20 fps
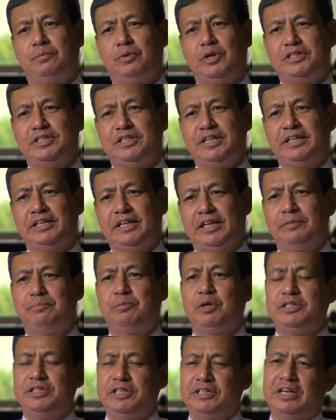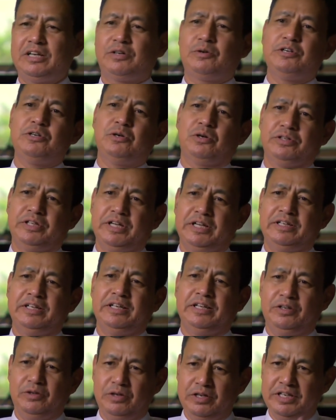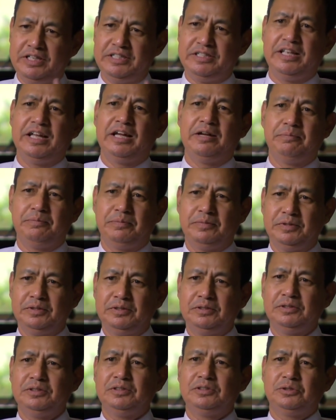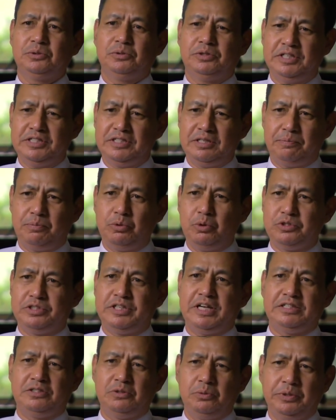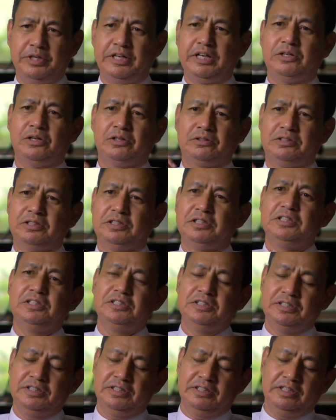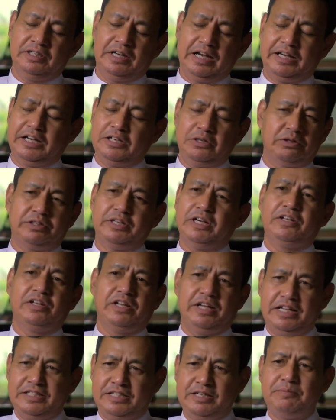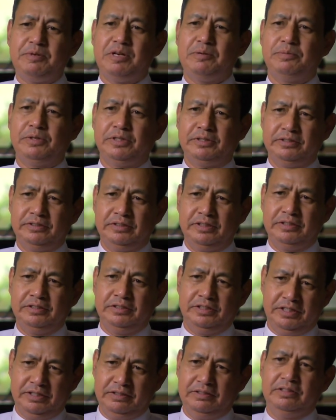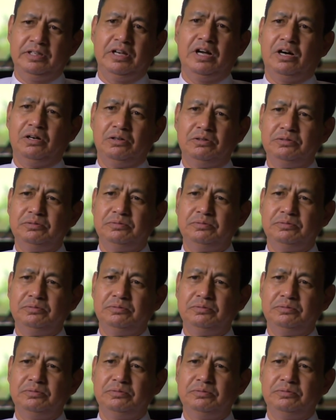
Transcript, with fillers: president and president agree on that they release them. So there's a process. So we cannot, I cannot tell the exact number now.